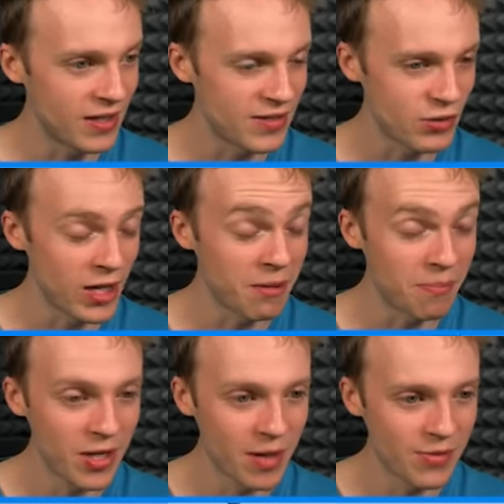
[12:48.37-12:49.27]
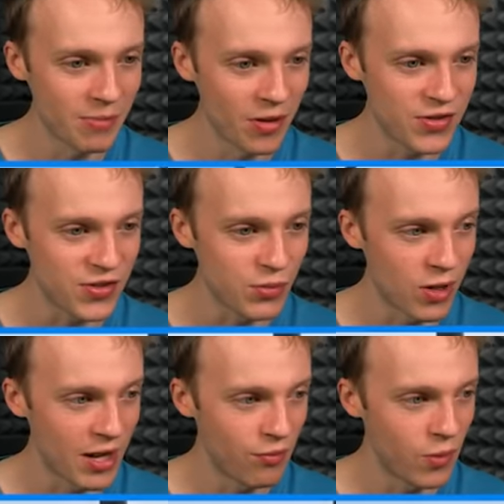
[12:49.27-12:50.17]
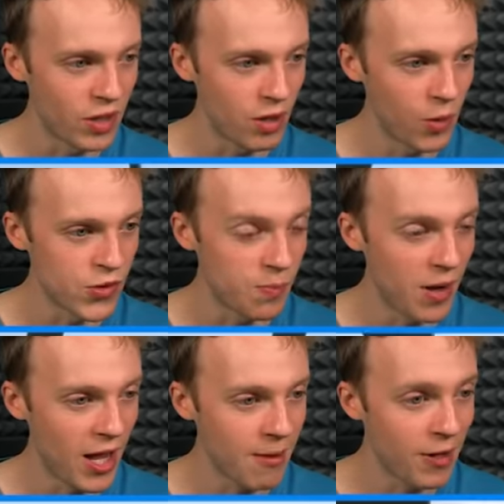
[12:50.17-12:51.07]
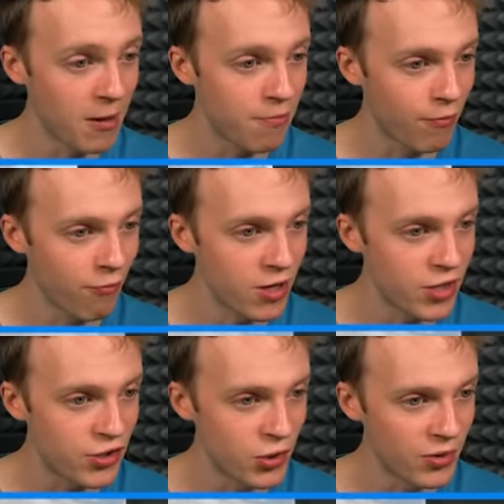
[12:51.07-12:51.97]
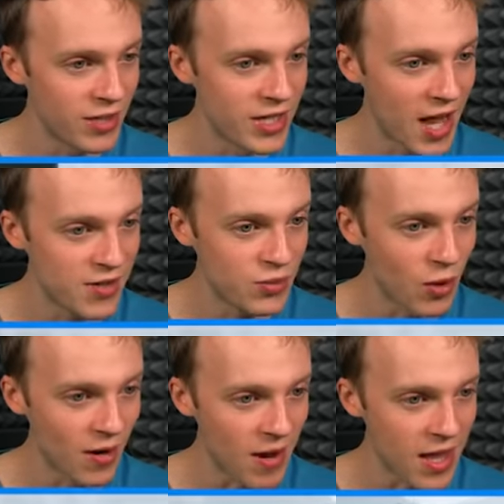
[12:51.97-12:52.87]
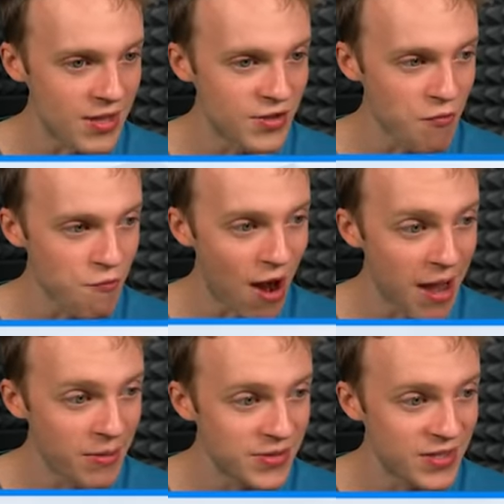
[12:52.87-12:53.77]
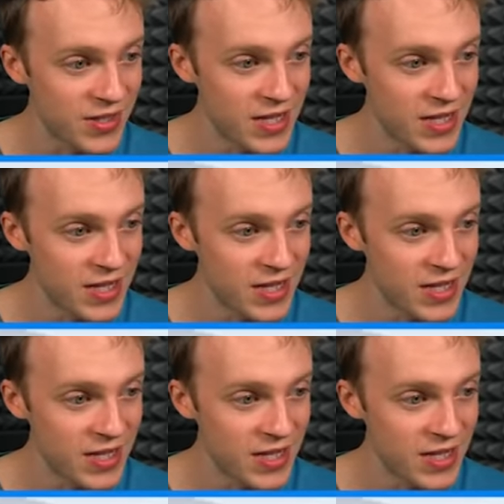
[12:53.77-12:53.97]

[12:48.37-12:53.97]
kit, so I can pick up the monsters whenever we're close by, but I'm pretty sure the next one is around